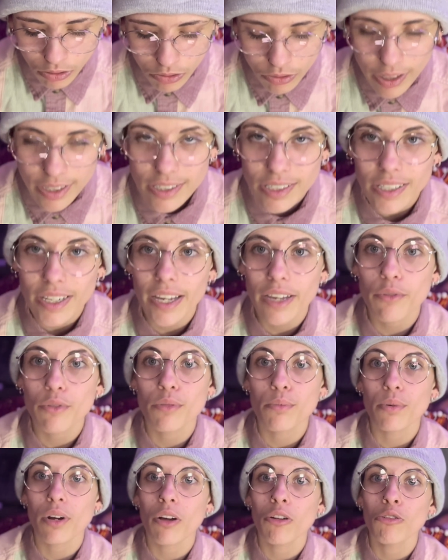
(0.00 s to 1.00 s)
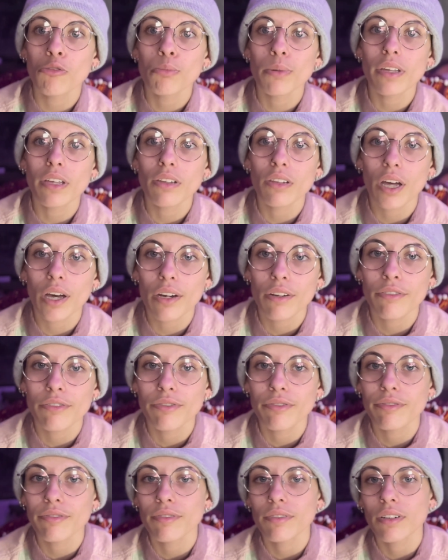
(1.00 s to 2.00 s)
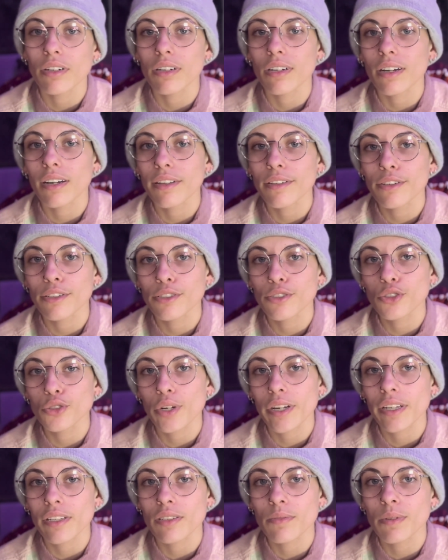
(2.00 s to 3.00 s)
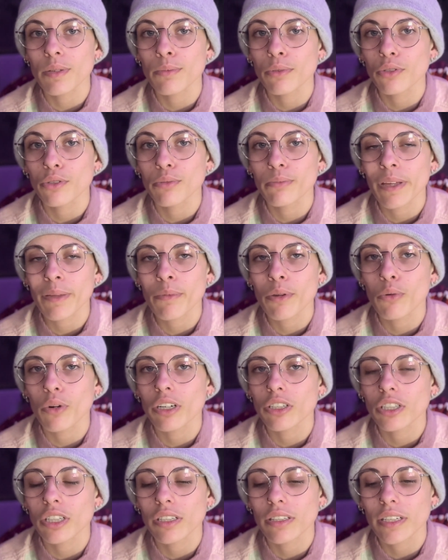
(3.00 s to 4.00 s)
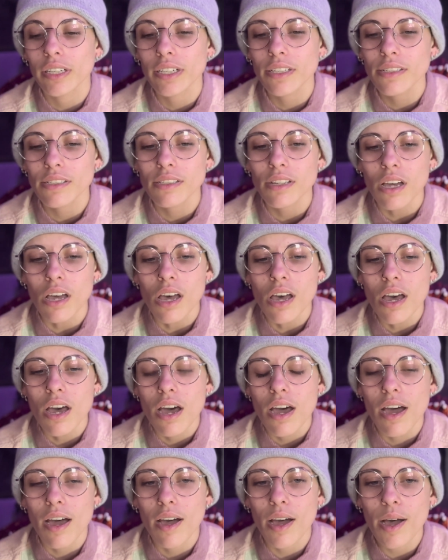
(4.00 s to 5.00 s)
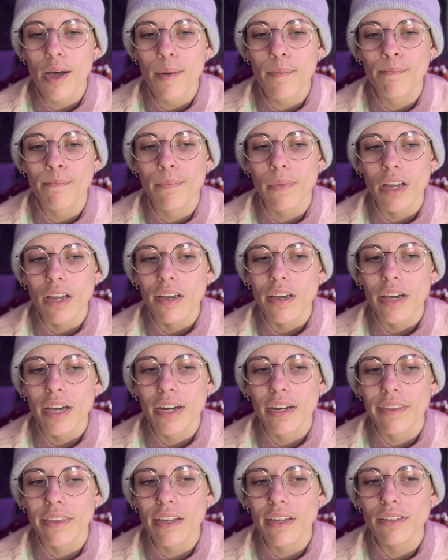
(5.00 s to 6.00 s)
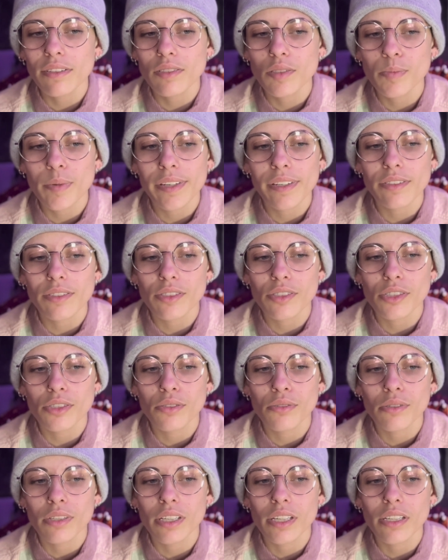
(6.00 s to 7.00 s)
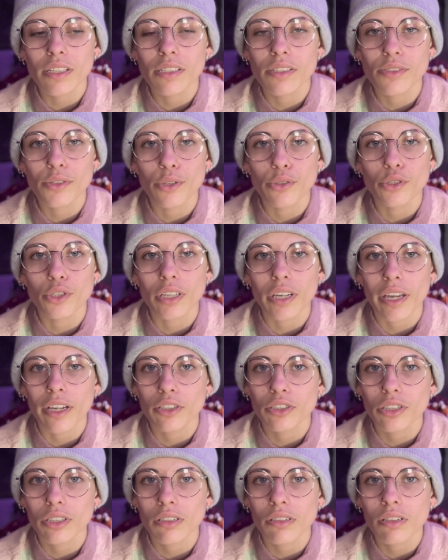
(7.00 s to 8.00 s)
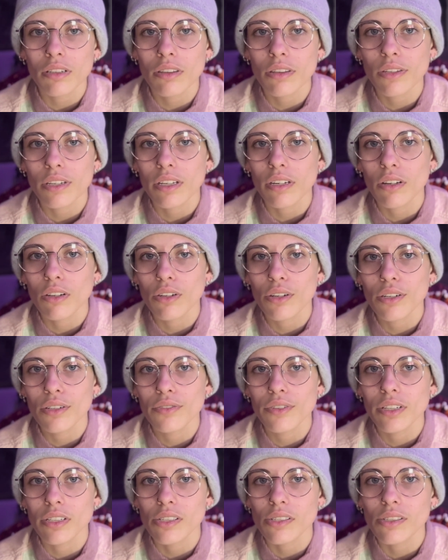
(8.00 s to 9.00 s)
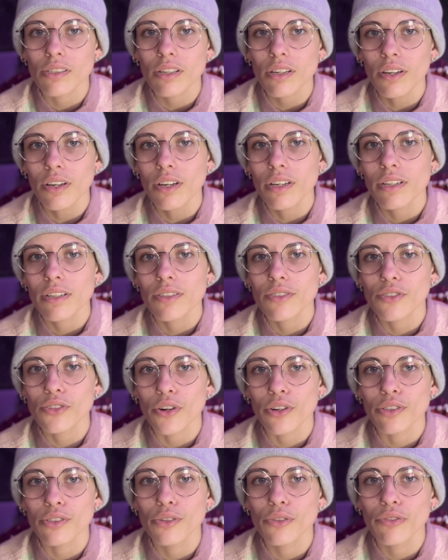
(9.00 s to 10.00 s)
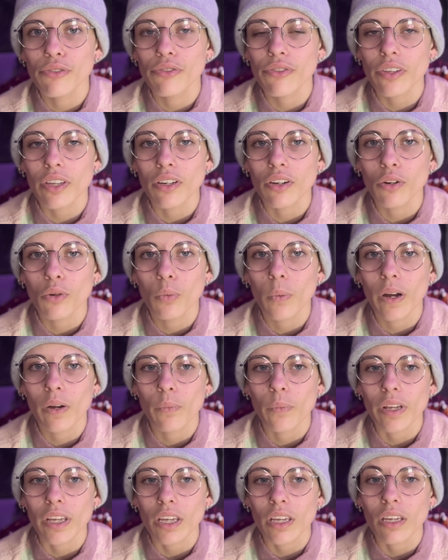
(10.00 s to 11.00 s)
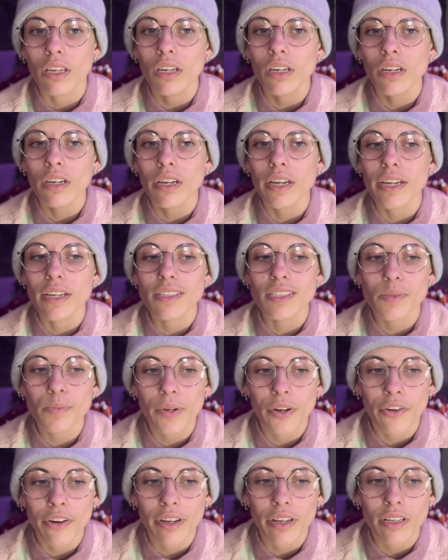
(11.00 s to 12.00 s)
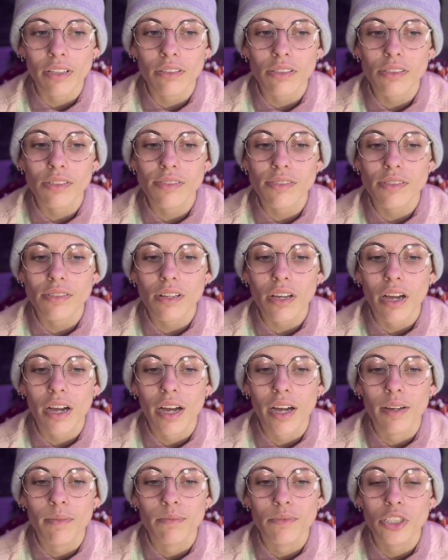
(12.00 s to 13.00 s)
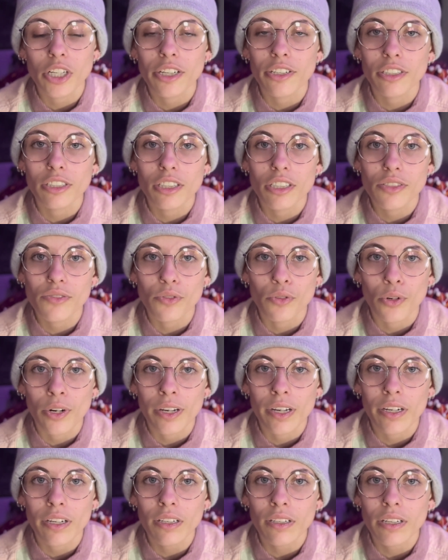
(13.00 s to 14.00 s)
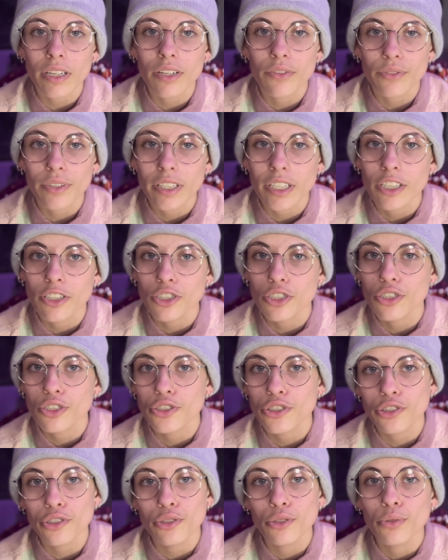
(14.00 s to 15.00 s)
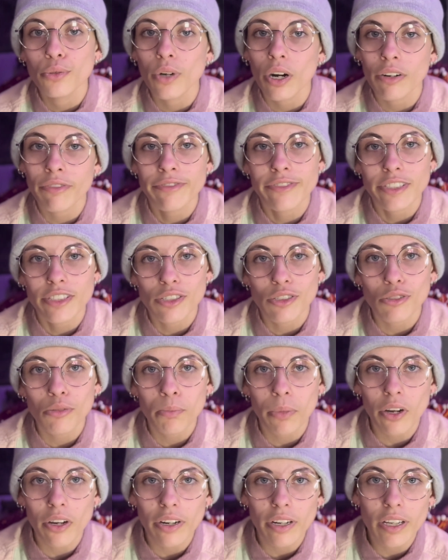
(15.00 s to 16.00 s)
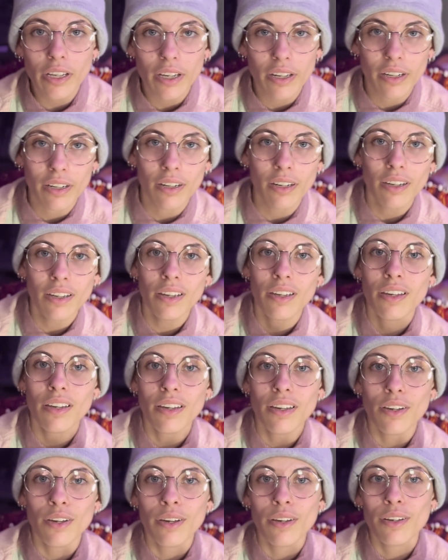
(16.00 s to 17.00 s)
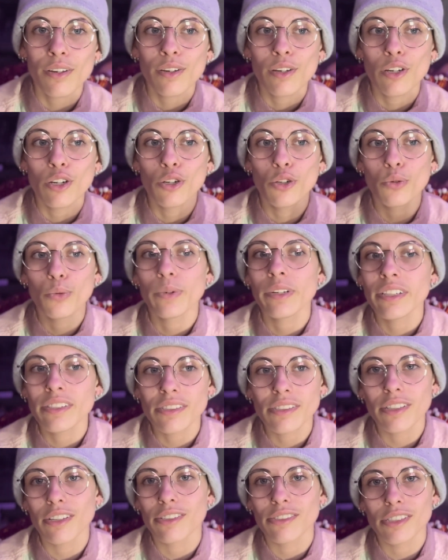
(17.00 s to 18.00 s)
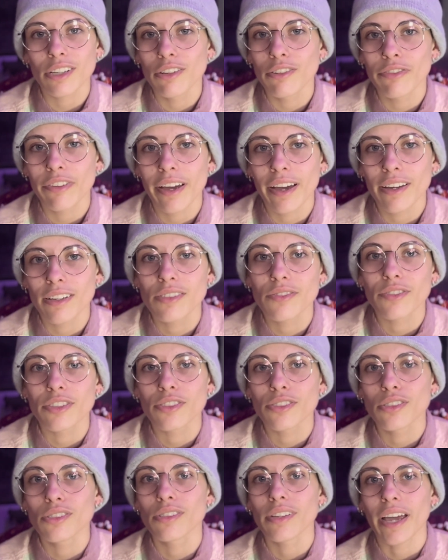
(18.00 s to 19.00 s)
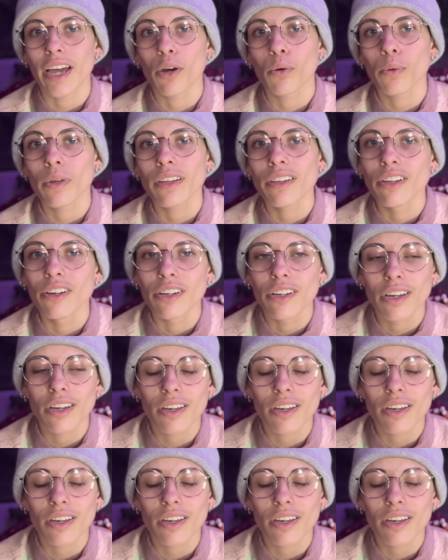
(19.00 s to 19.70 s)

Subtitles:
resonate with probably a lot of other trans people who may be watching this. And I think it speaks to the dissociation that a lot of us start to feel when we experience gender dysphoria in relation to our physical body and who we see ourselves as versus how we look.